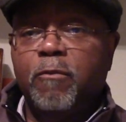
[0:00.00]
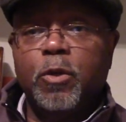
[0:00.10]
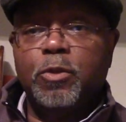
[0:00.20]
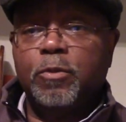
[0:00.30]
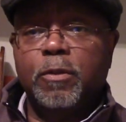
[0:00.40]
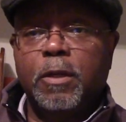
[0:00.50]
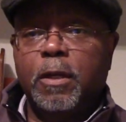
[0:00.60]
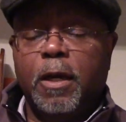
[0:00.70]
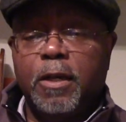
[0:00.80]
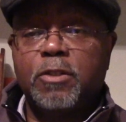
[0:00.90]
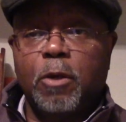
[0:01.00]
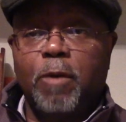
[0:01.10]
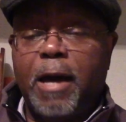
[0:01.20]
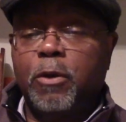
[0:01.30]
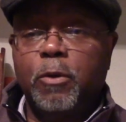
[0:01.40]

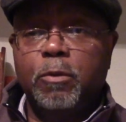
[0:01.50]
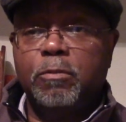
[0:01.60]
Serato